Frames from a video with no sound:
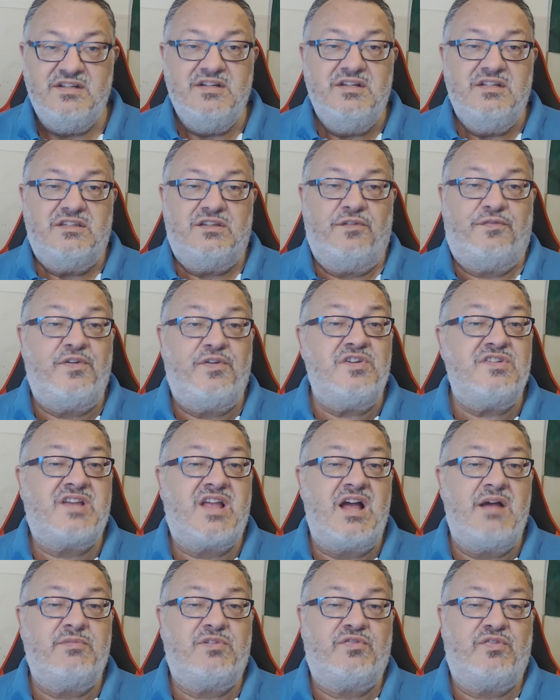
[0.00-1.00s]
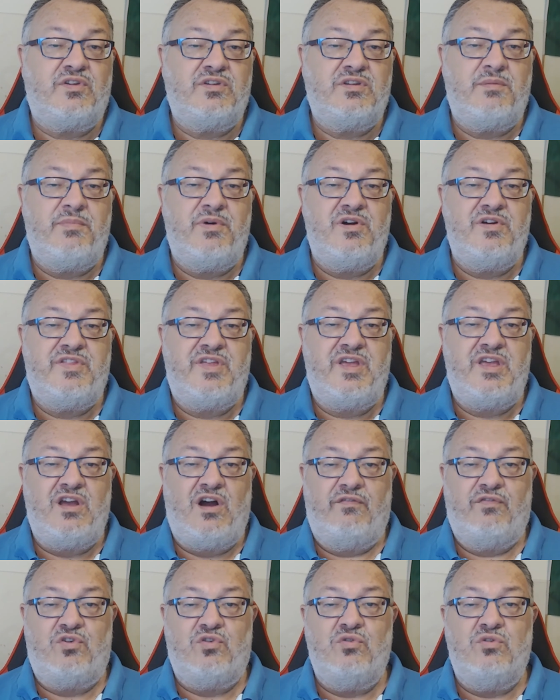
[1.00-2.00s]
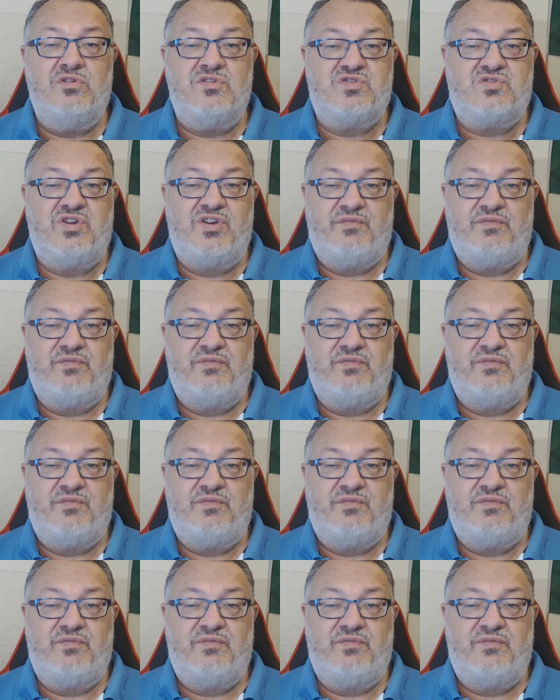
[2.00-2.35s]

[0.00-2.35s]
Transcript: The first comes from the birthday of Google Street